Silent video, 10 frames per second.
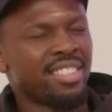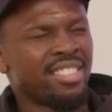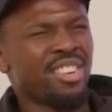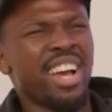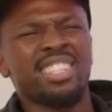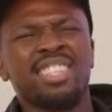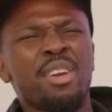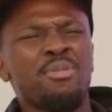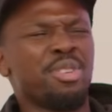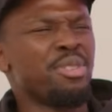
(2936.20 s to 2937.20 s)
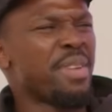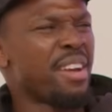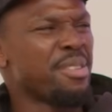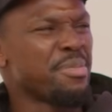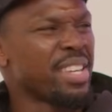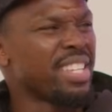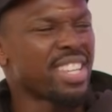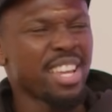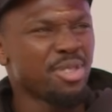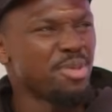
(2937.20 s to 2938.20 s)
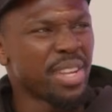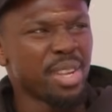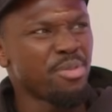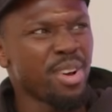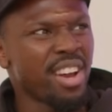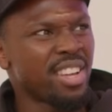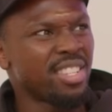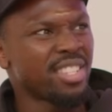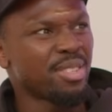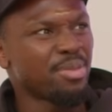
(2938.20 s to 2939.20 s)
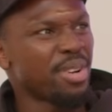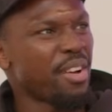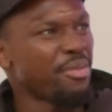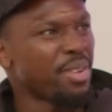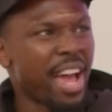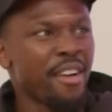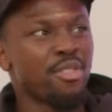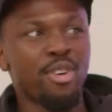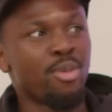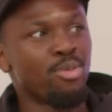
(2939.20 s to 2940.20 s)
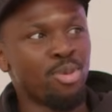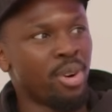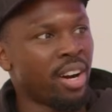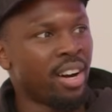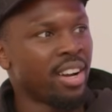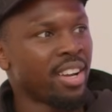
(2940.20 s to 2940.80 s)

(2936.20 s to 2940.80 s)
Do I say, will you marry me? Is that too many words? I haven't got water.